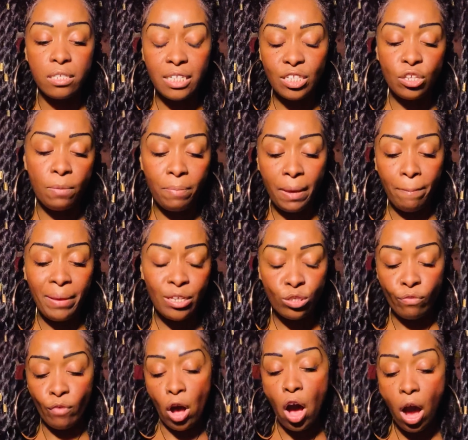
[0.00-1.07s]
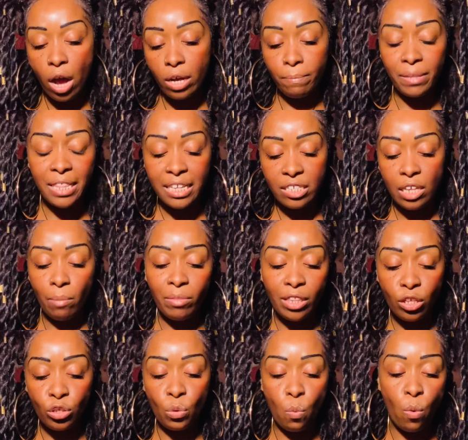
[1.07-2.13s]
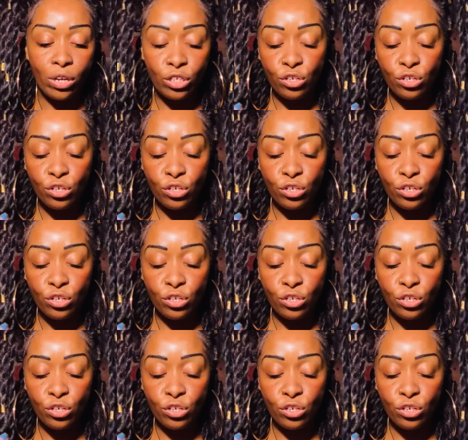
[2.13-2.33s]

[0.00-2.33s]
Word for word: This could be a piece of art, but there's something that you want.